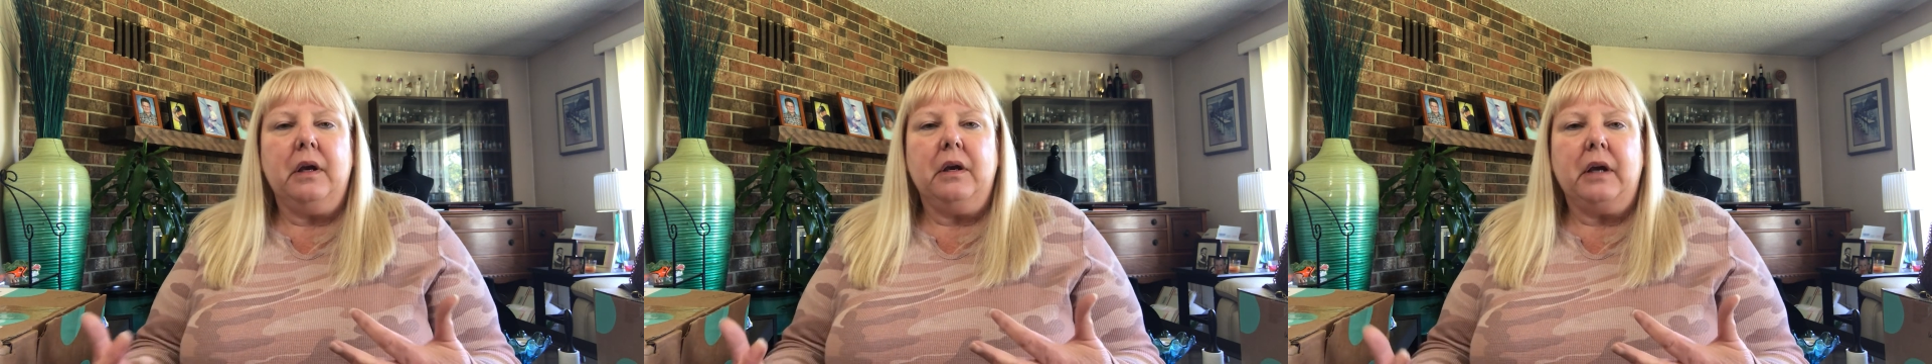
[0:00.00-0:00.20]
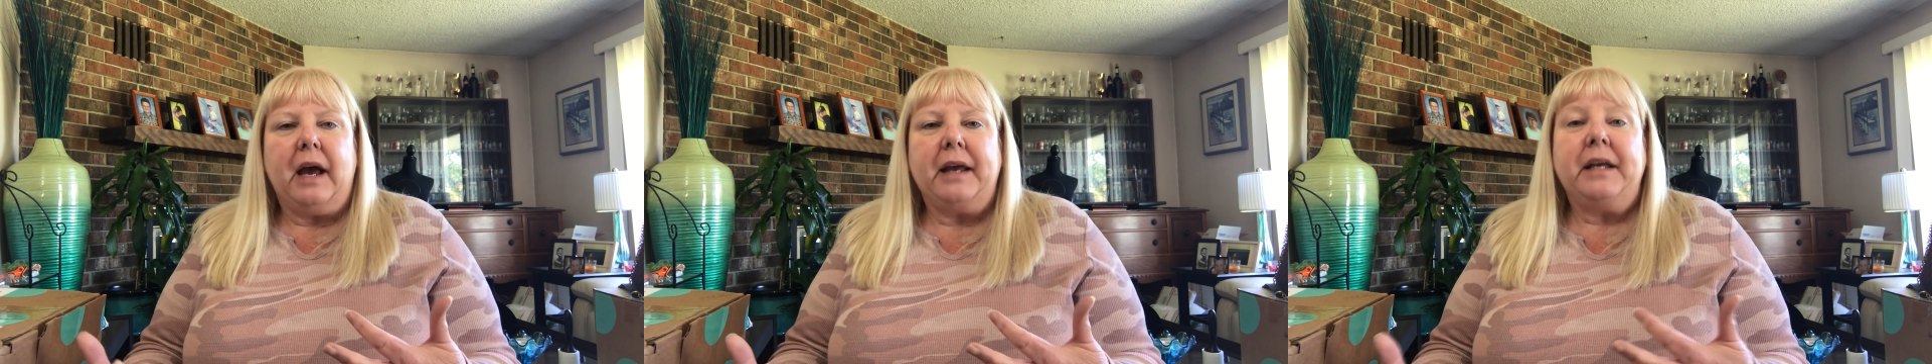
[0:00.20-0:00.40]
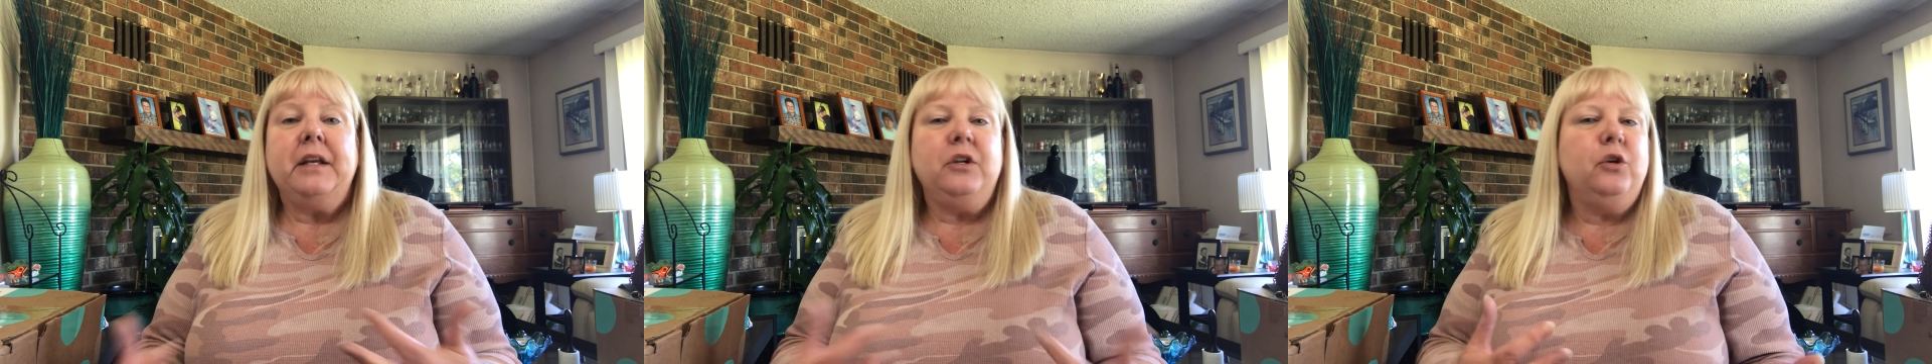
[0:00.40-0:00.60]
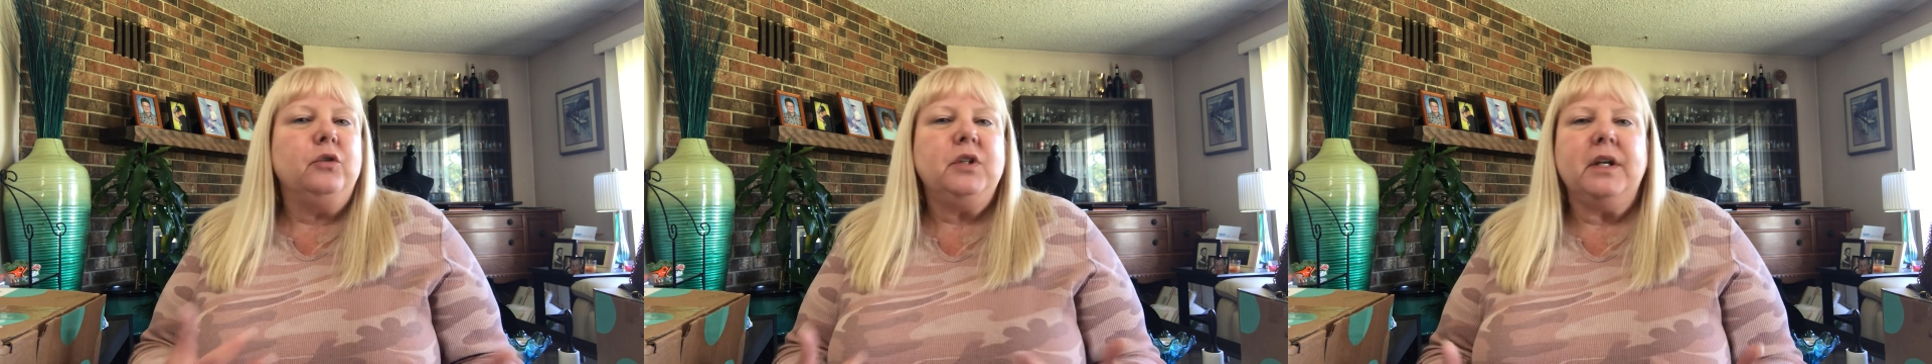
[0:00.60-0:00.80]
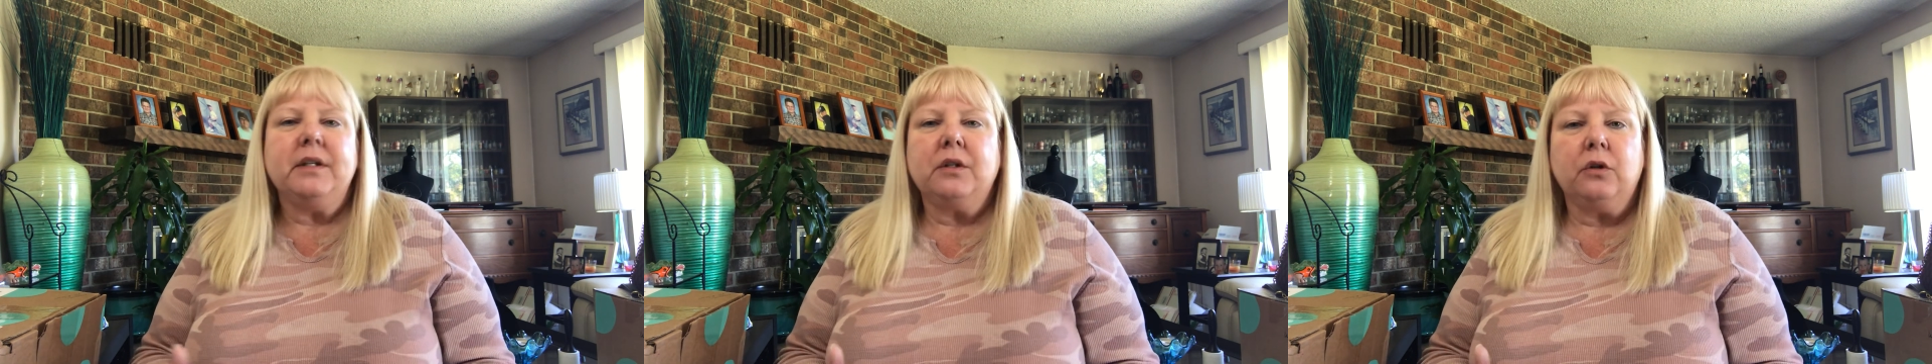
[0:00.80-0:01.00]
I can use
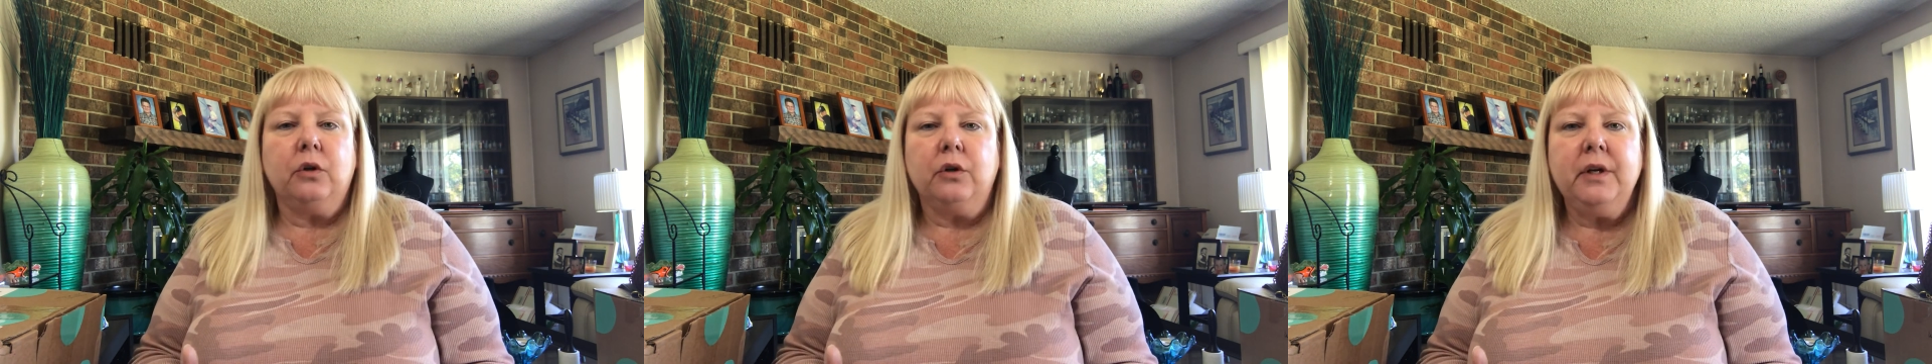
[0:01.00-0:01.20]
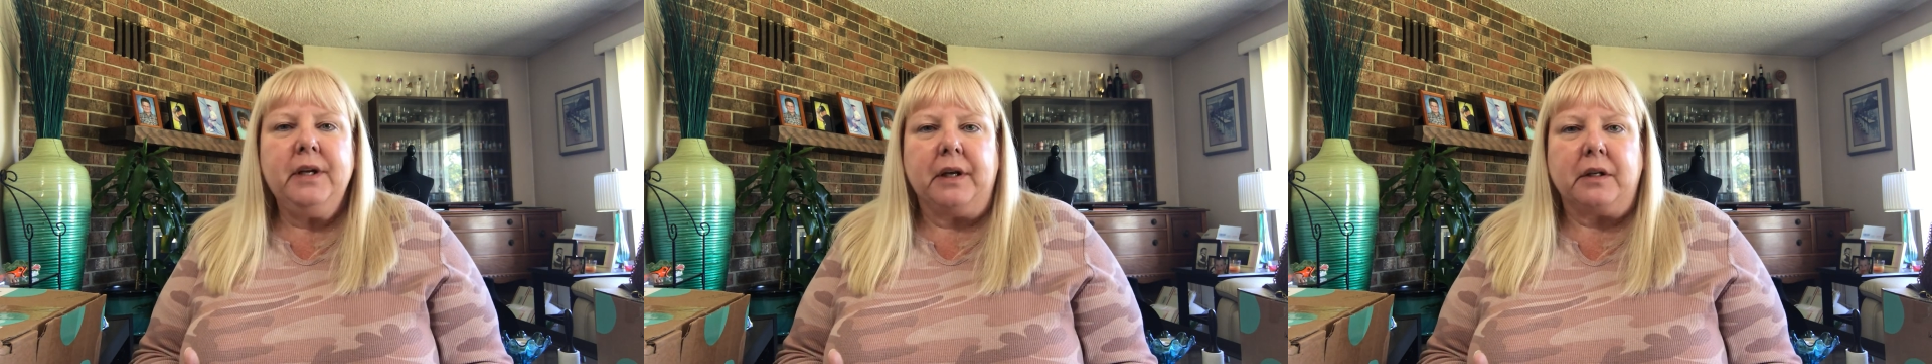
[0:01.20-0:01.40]
it as a learning